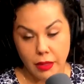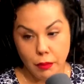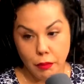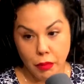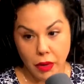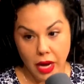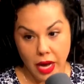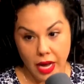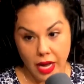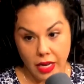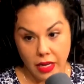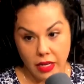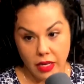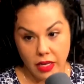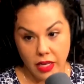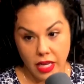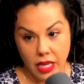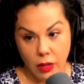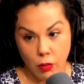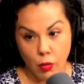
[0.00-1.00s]
but
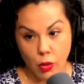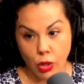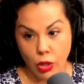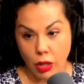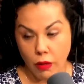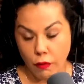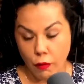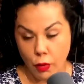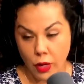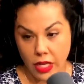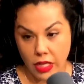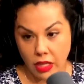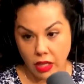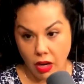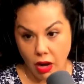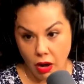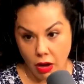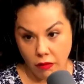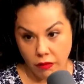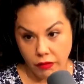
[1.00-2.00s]
it will avoid the
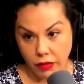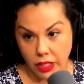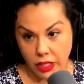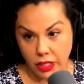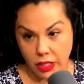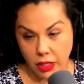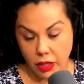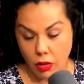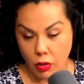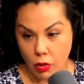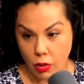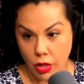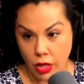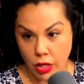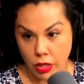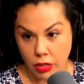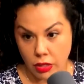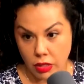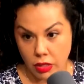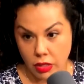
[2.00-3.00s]
conflicts in
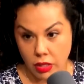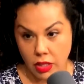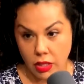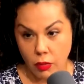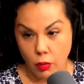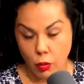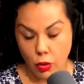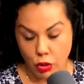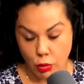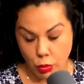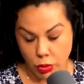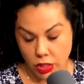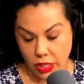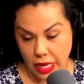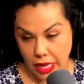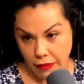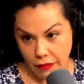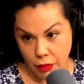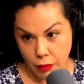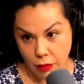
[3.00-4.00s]
court, which will
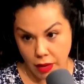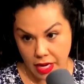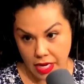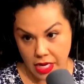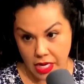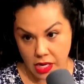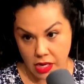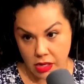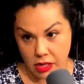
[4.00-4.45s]
save you money.